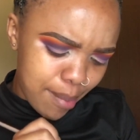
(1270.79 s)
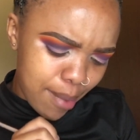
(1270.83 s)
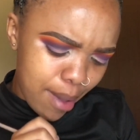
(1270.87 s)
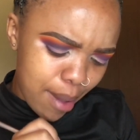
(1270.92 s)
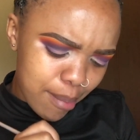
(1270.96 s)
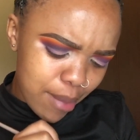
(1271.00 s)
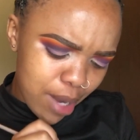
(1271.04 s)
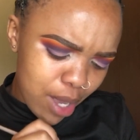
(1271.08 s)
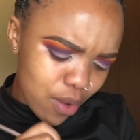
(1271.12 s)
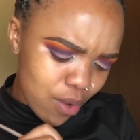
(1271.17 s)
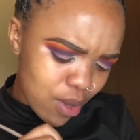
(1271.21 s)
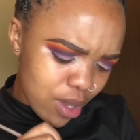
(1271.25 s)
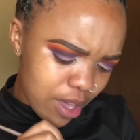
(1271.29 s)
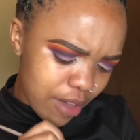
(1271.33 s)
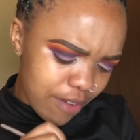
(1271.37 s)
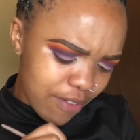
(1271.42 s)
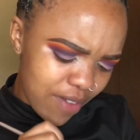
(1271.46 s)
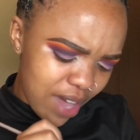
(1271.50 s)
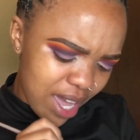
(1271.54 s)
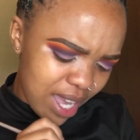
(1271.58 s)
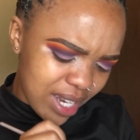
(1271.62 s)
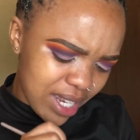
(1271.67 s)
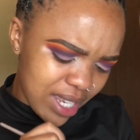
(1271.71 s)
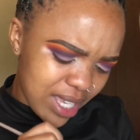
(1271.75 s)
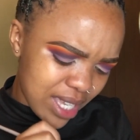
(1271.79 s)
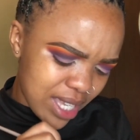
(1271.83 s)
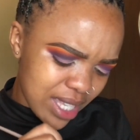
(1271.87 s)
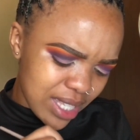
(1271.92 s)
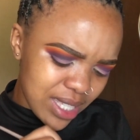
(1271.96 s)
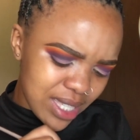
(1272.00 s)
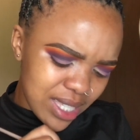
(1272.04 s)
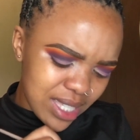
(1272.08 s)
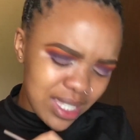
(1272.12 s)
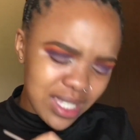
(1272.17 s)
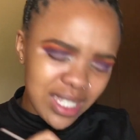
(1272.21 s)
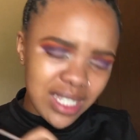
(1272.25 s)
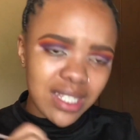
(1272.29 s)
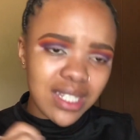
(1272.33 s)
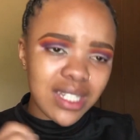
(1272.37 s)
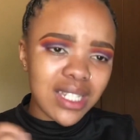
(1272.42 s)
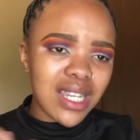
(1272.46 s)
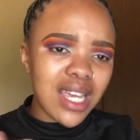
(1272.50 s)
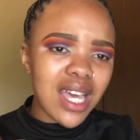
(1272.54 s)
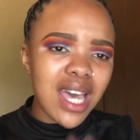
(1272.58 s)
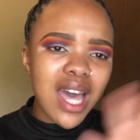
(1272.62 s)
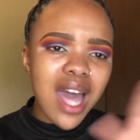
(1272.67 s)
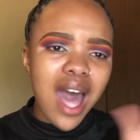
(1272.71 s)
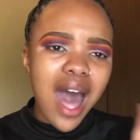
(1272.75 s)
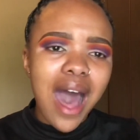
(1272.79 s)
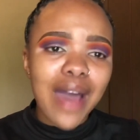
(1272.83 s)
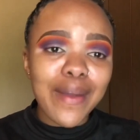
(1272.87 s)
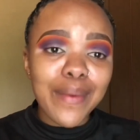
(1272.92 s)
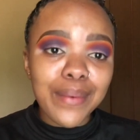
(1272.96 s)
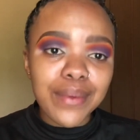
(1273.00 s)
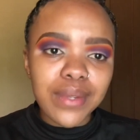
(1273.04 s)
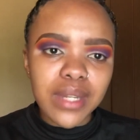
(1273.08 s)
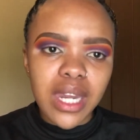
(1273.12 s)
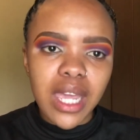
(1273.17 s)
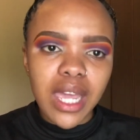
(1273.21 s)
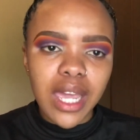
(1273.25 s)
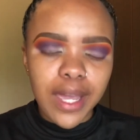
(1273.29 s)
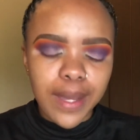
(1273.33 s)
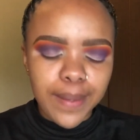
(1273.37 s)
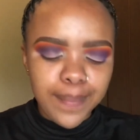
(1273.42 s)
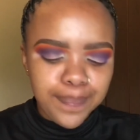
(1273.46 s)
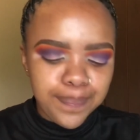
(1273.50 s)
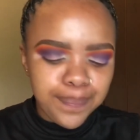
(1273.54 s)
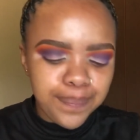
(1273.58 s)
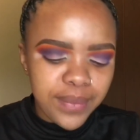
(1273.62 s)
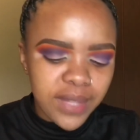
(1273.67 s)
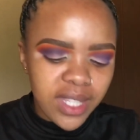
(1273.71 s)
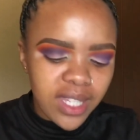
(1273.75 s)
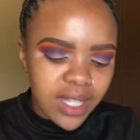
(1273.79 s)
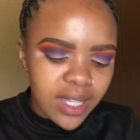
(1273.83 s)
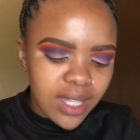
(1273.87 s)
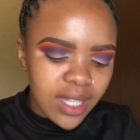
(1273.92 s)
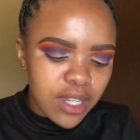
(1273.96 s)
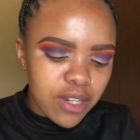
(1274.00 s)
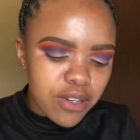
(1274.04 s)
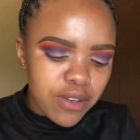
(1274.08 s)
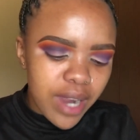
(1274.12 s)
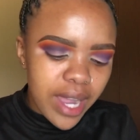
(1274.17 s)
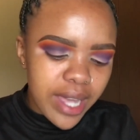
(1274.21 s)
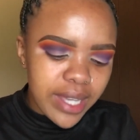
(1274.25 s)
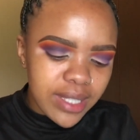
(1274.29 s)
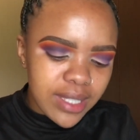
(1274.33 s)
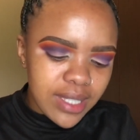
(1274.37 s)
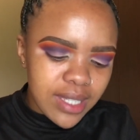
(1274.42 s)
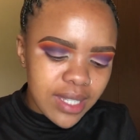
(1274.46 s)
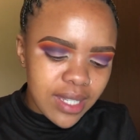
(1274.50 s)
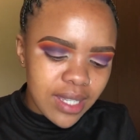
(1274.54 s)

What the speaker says: I'm like, okay, fine, he can sit. I don't care, right?